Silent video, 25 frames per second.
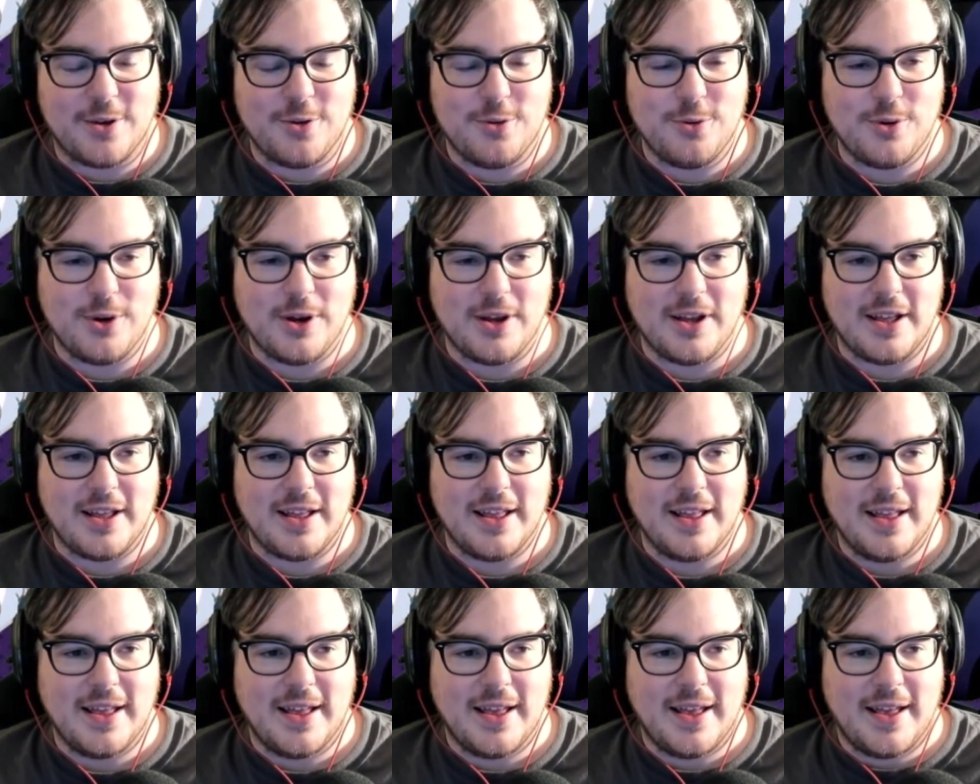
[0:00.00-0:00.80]

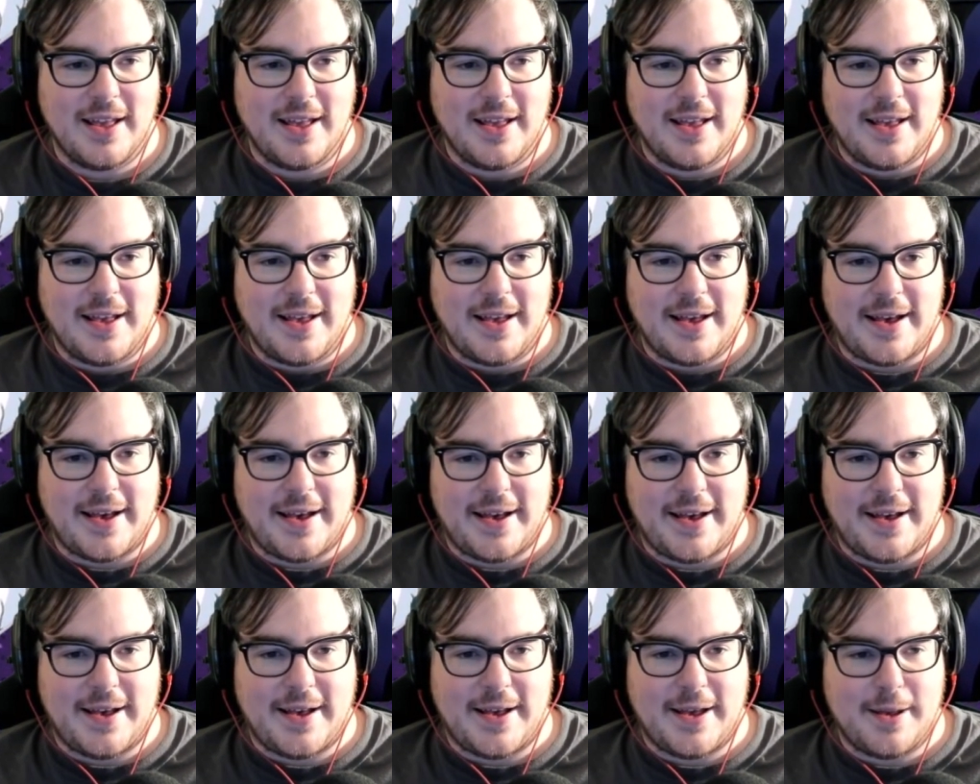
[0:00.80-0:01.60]
cool.
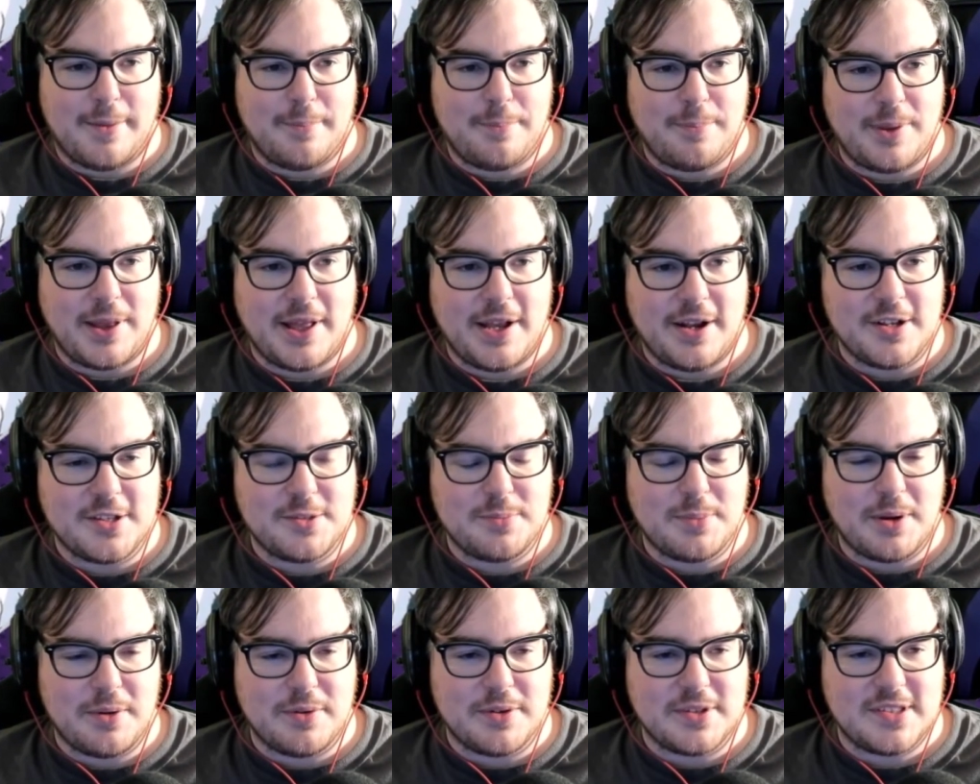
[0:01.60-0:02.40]
Players
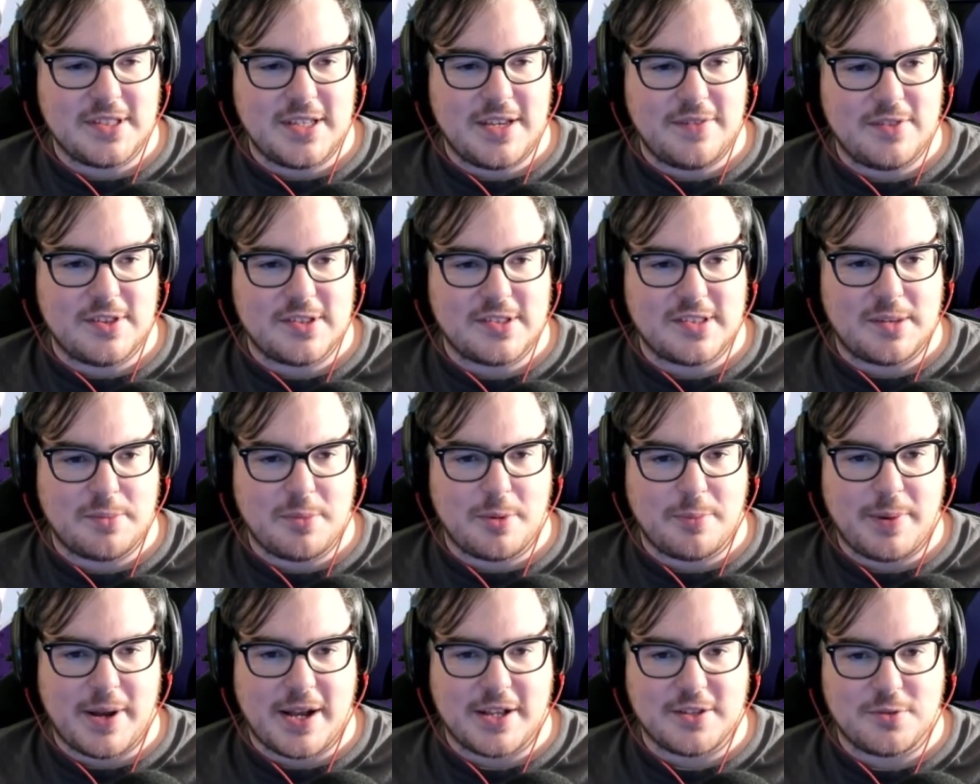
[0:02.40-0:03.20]
may receive the
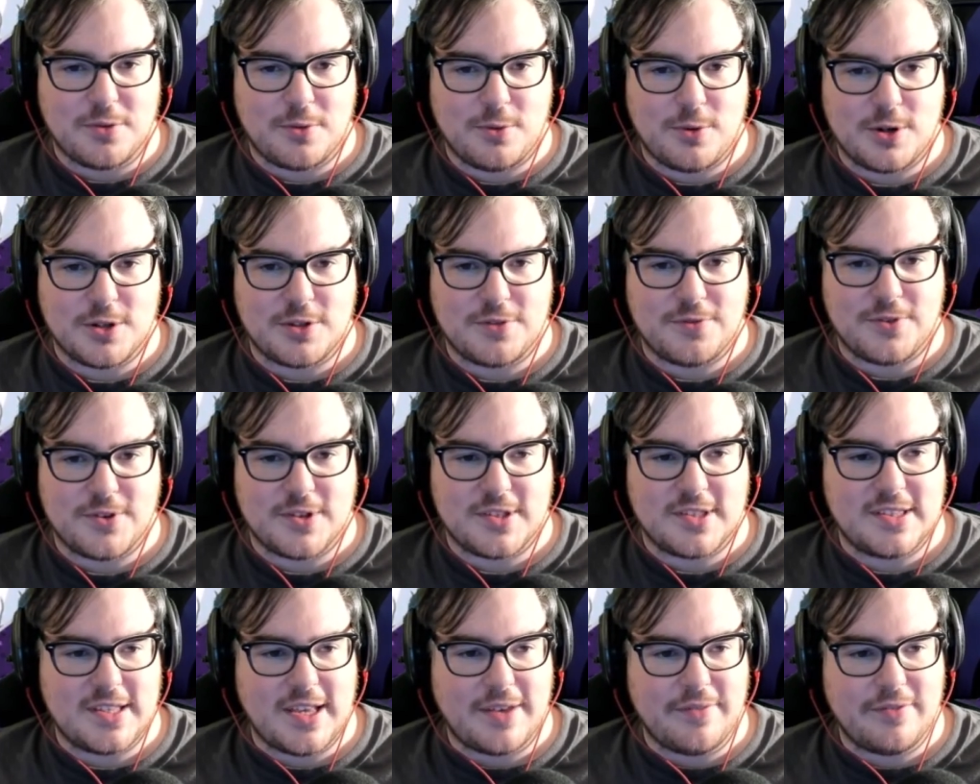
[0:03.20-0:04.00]
summer pass rewards for
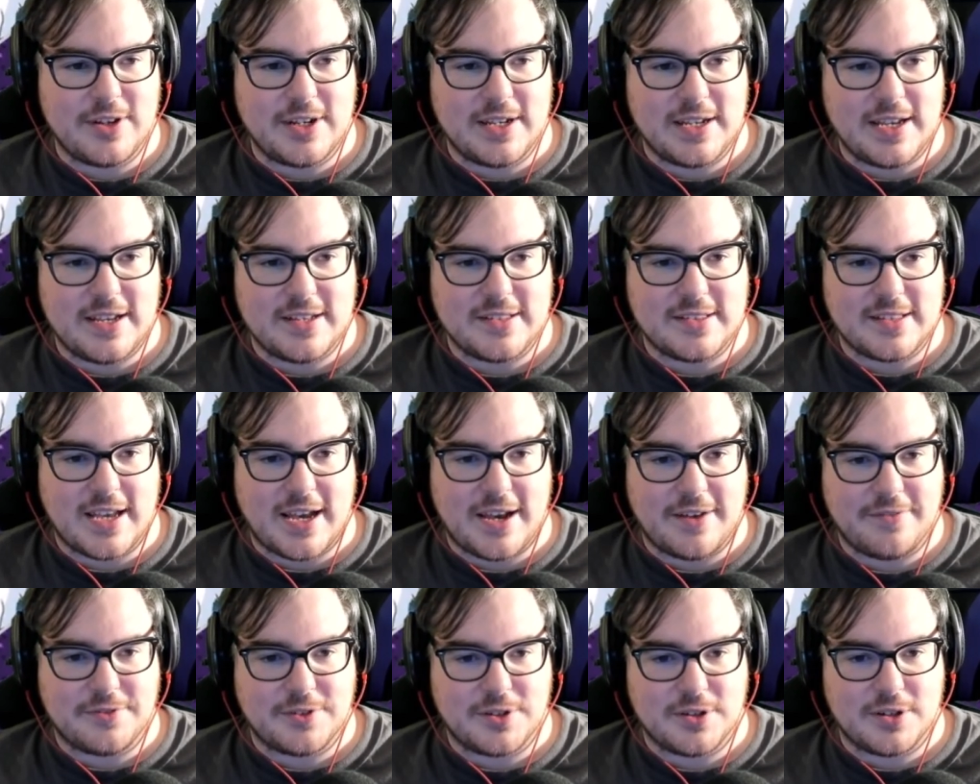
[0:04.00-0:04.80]
7 days
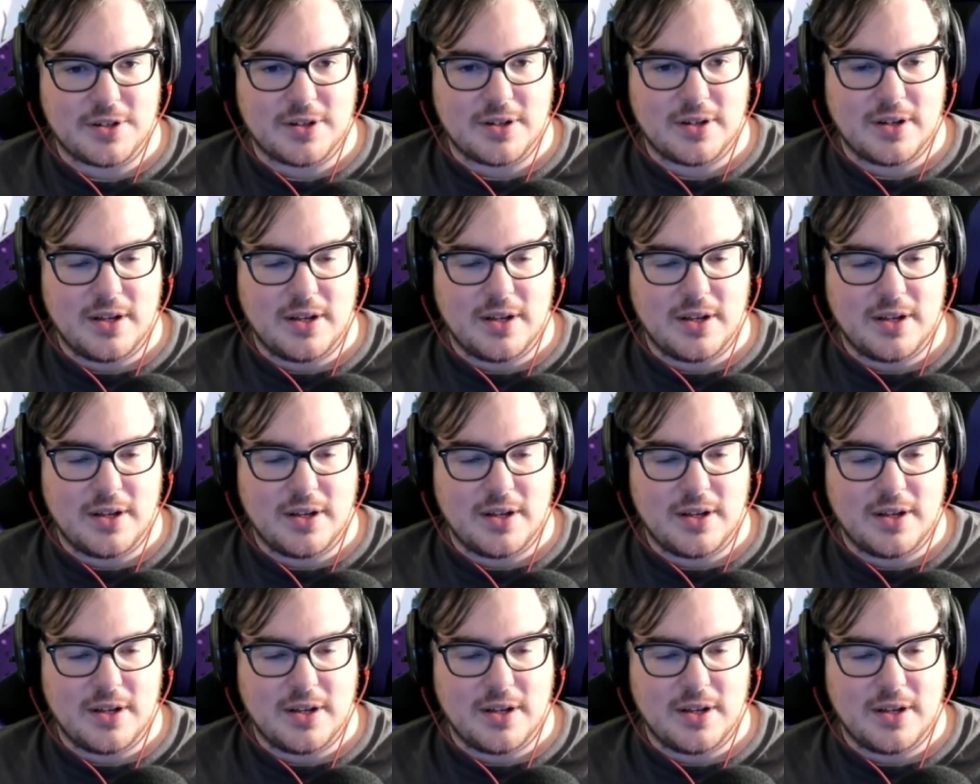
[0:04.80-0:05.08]
after.